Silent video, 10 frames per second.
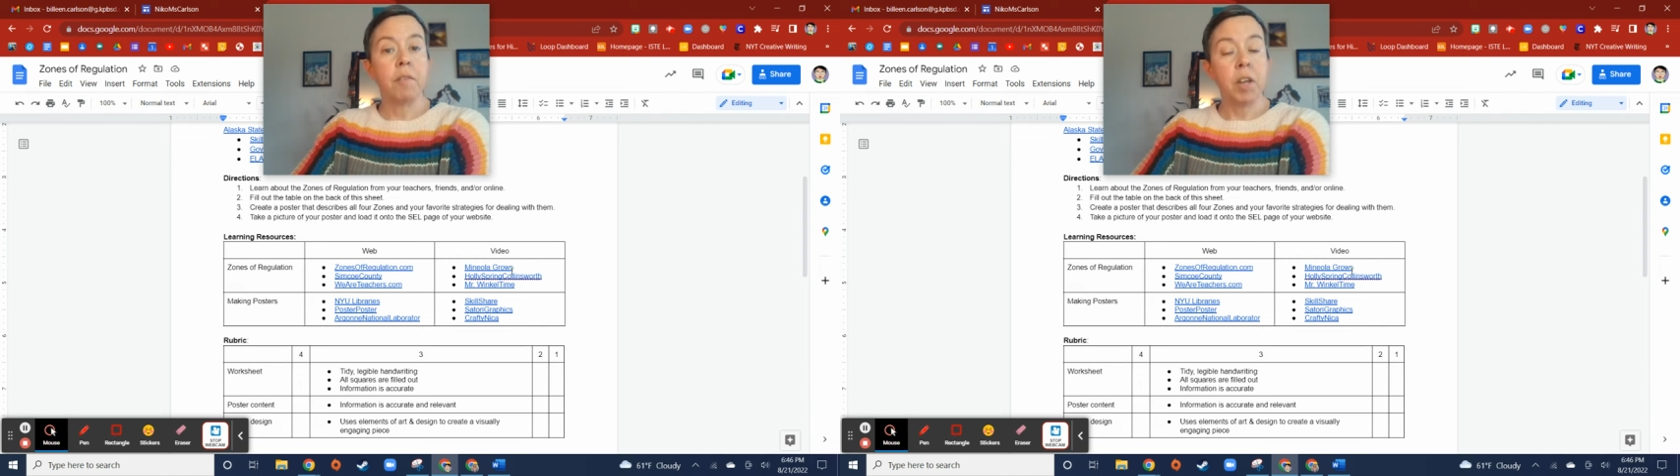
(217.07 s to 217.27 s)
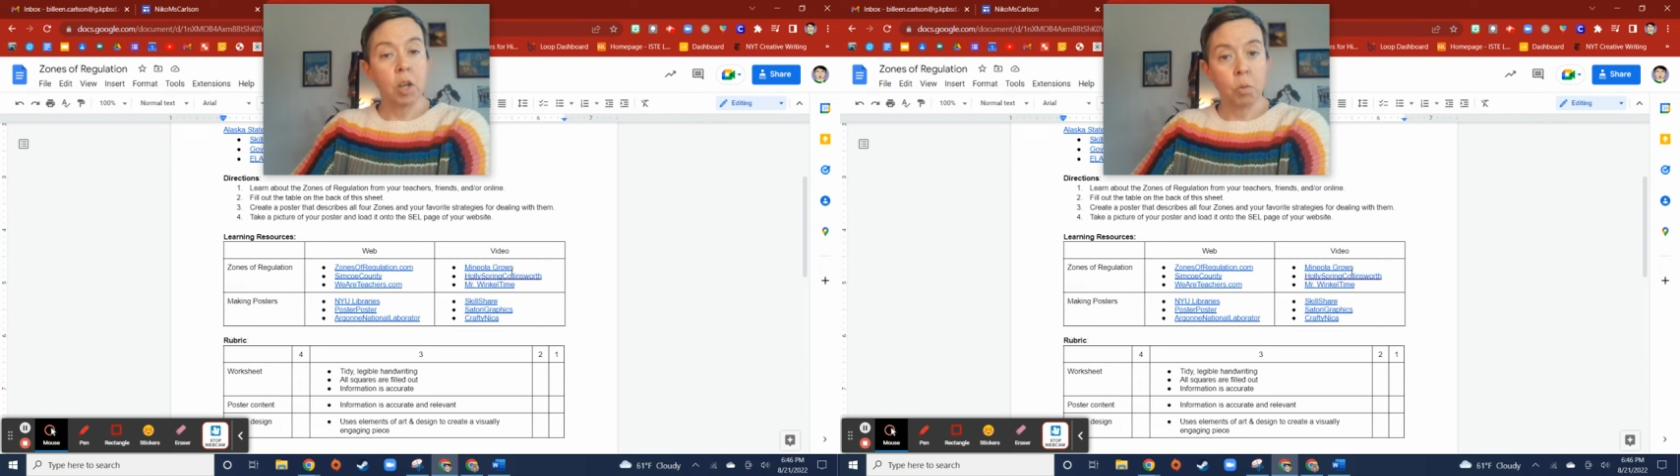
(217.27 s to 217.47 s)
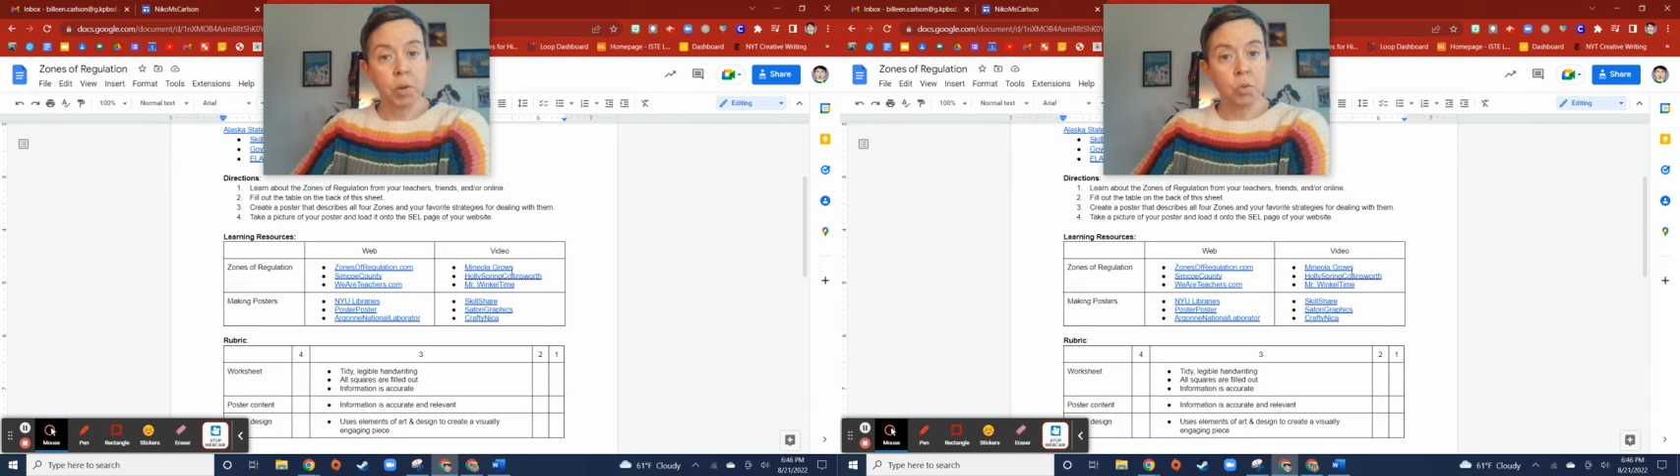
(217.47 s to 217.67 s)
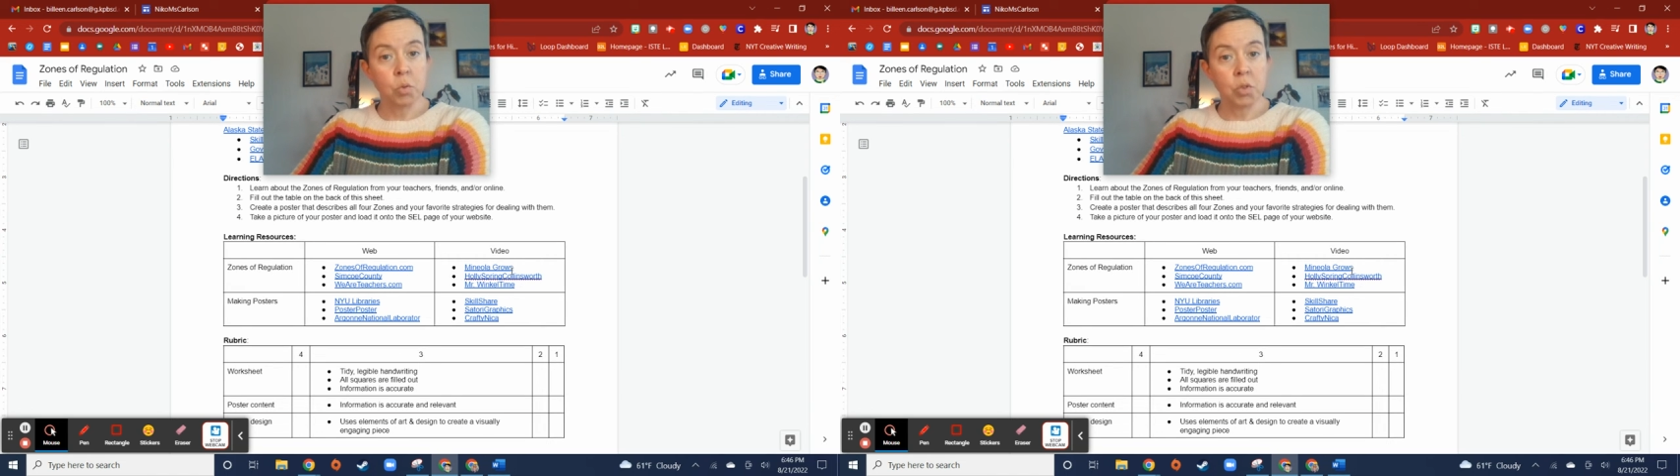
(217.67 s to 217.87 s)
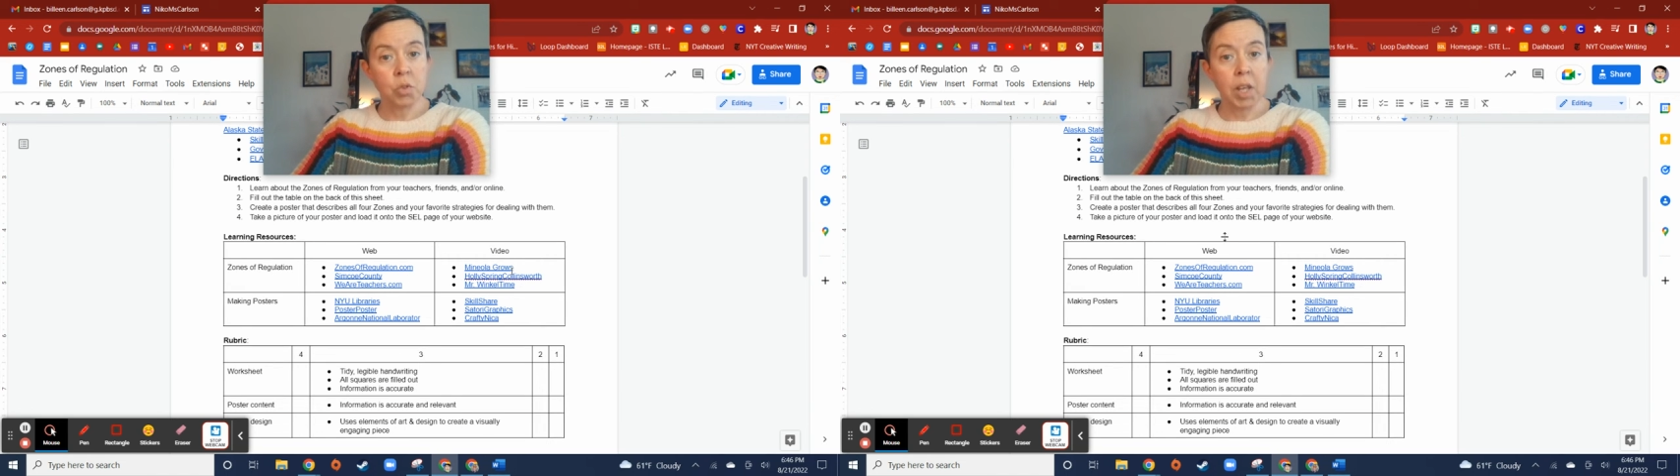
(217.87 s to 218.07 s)
video
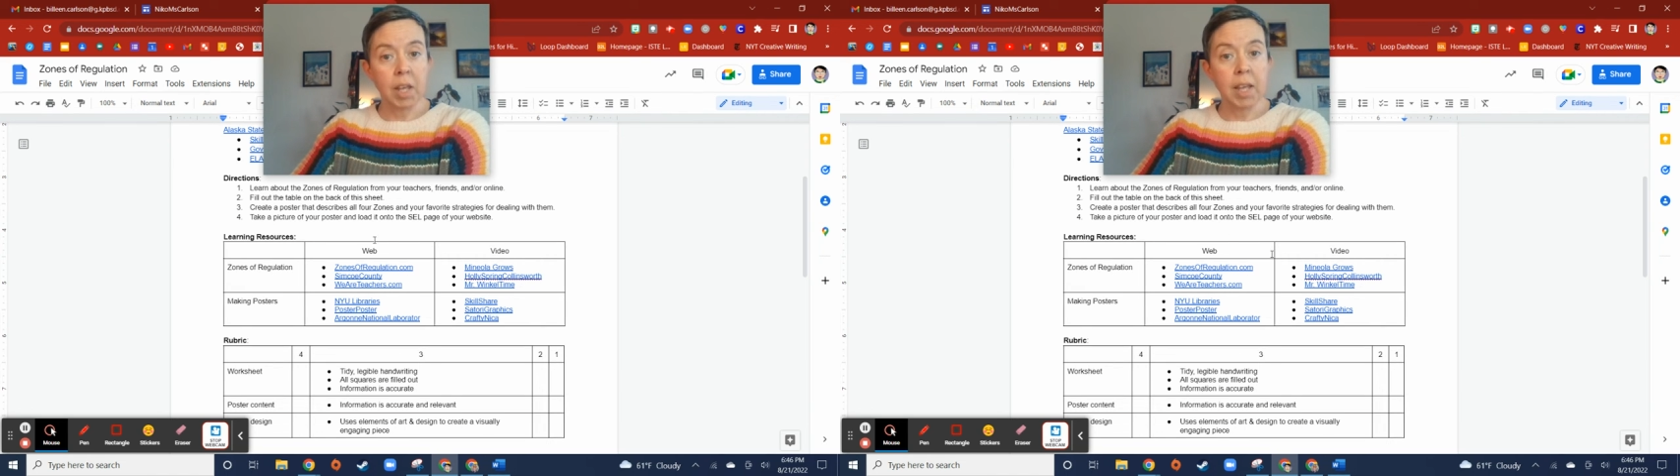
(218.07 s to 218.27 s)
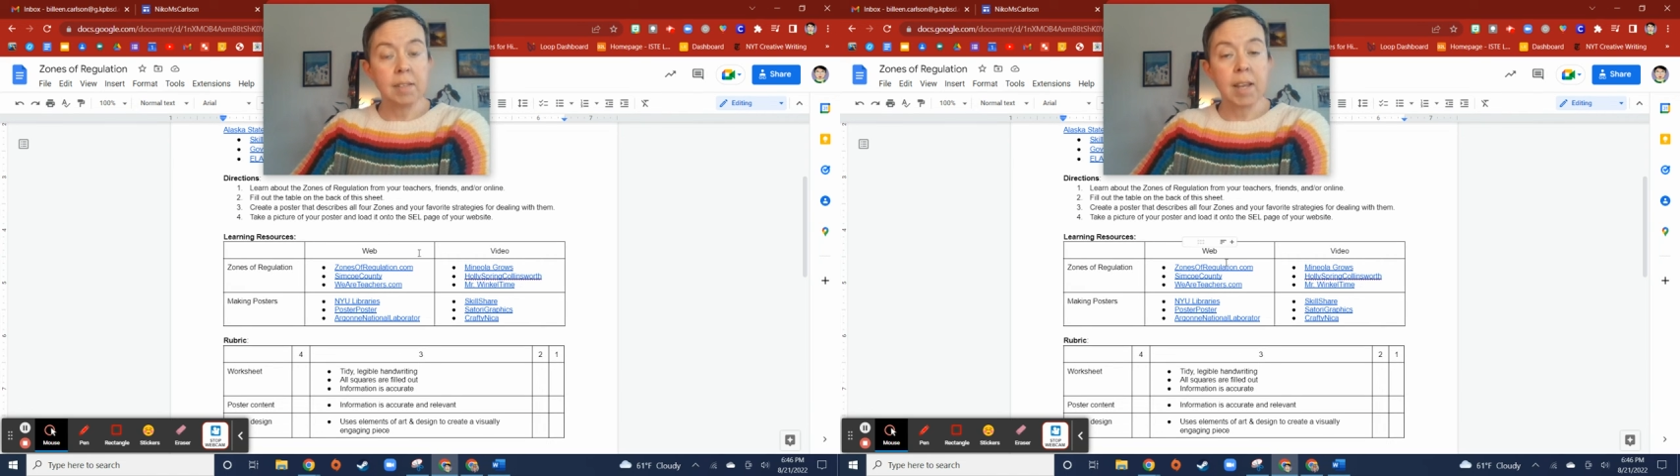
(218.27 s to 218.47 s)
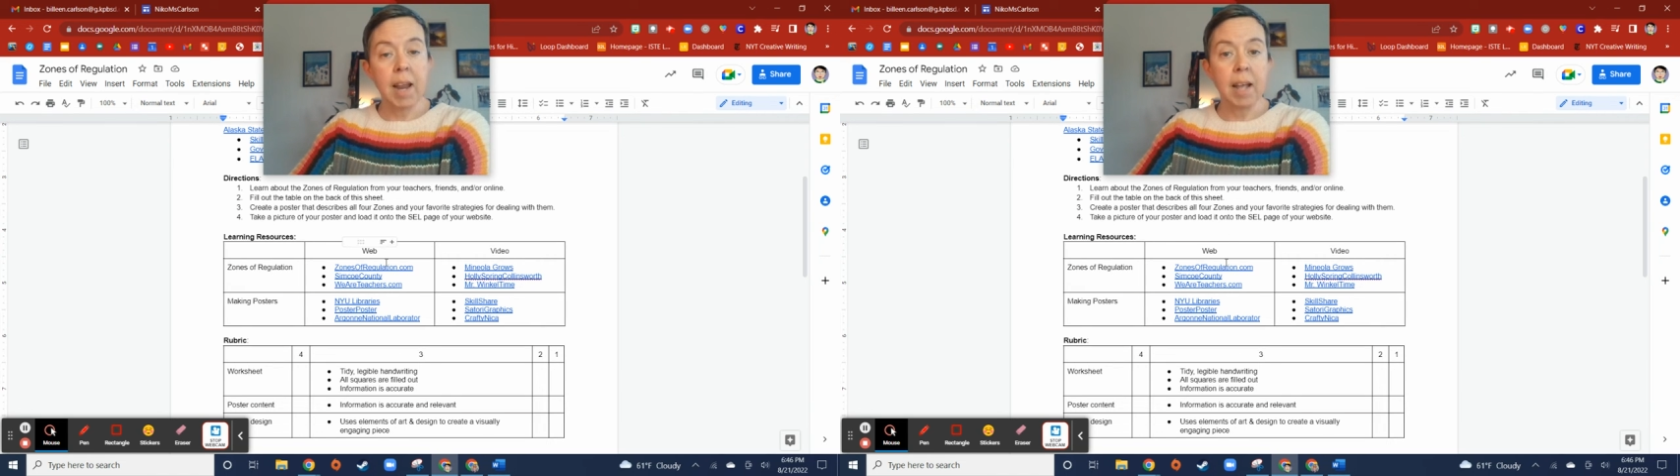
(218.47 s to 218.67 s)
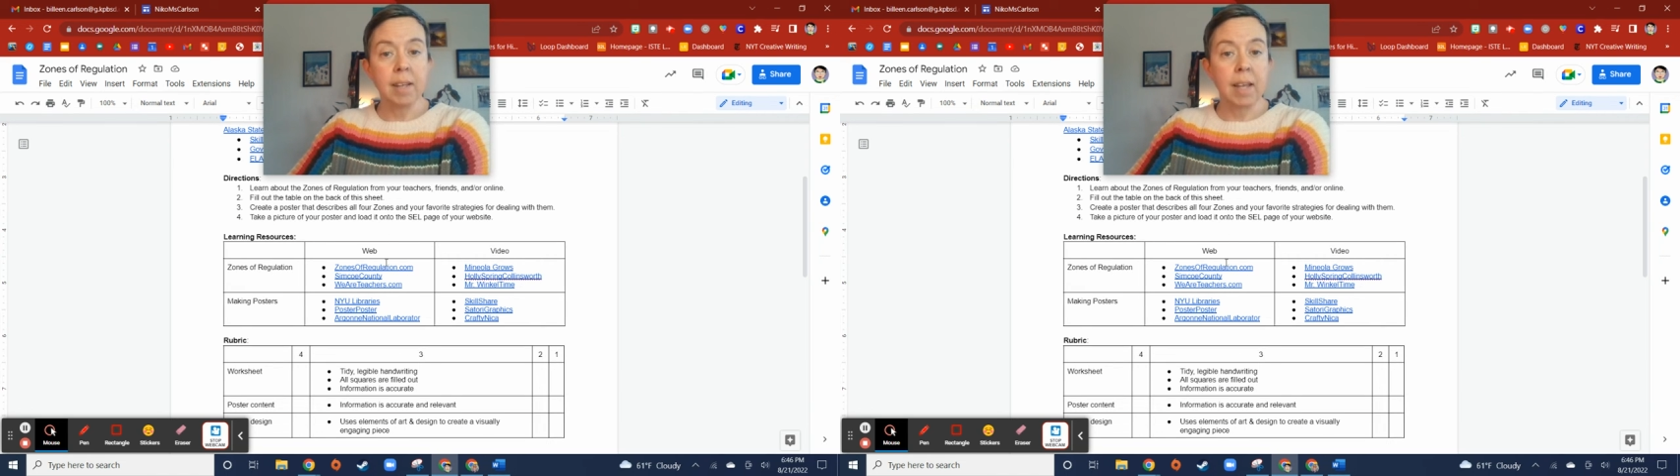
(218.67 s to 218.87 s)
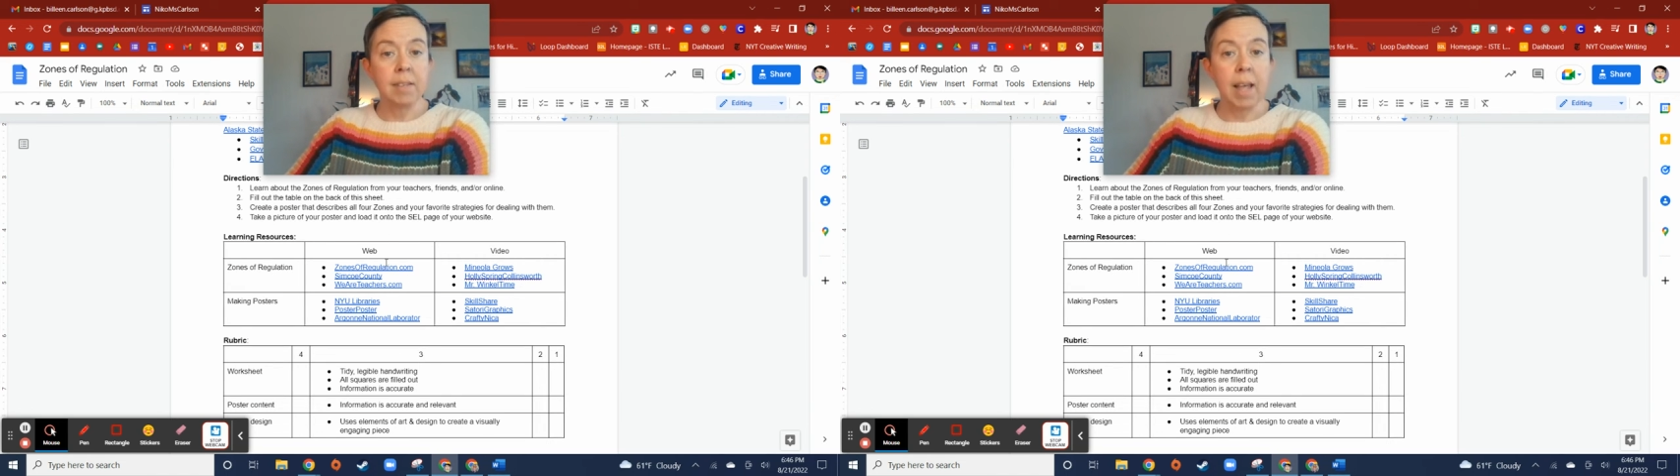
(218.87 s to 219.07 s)
resources that kids can
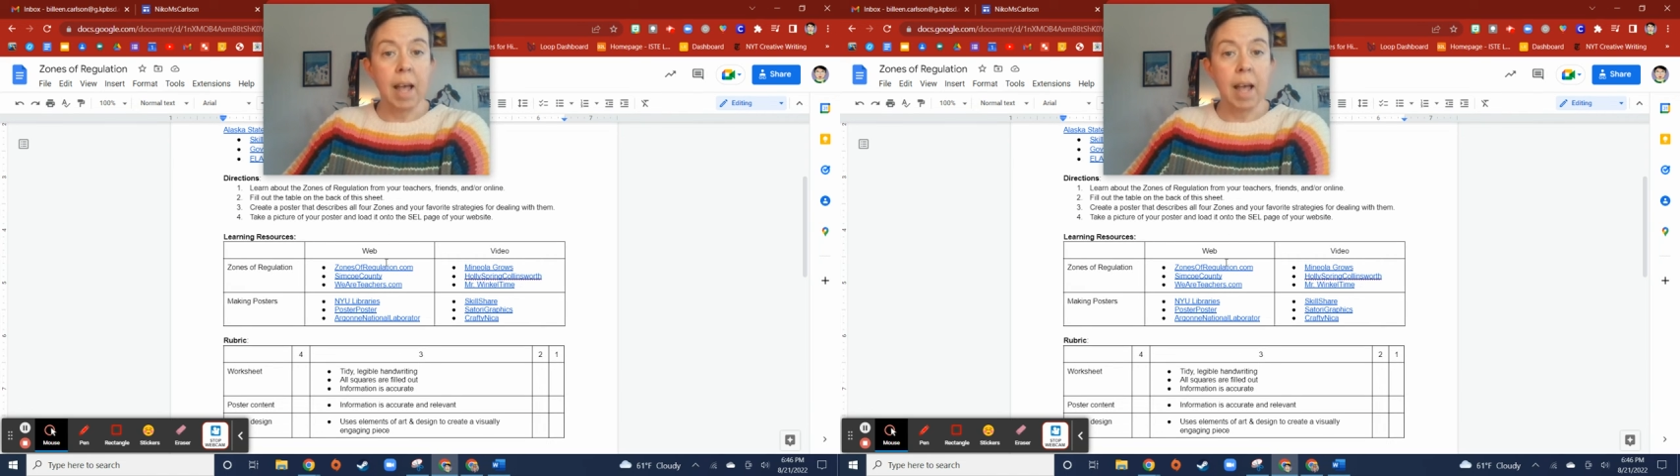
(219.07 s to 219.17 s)
access